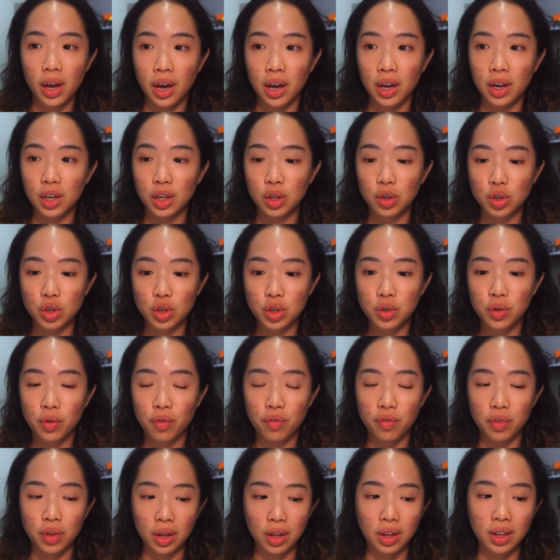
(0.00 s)
and you just
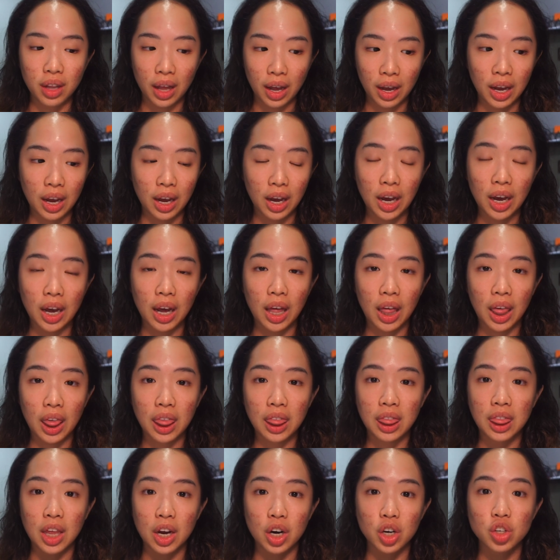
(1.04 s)
feel like
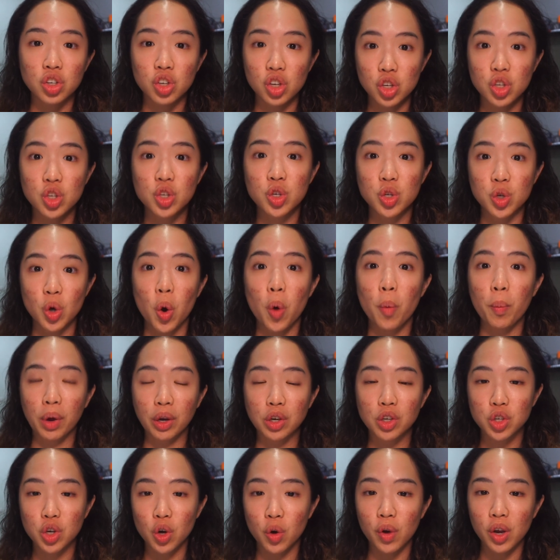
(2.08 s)
there's just so
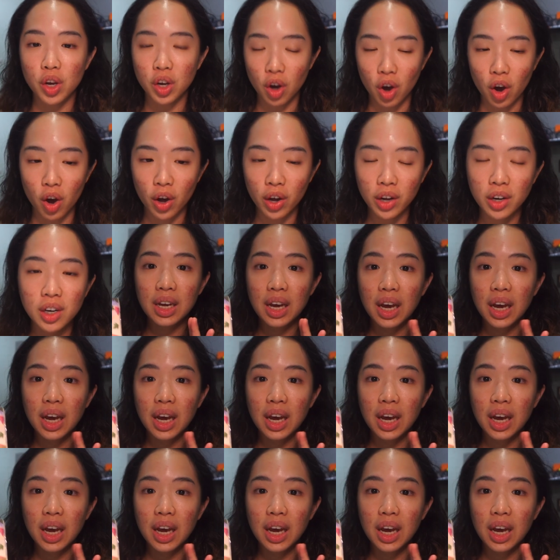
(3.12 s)
much going on.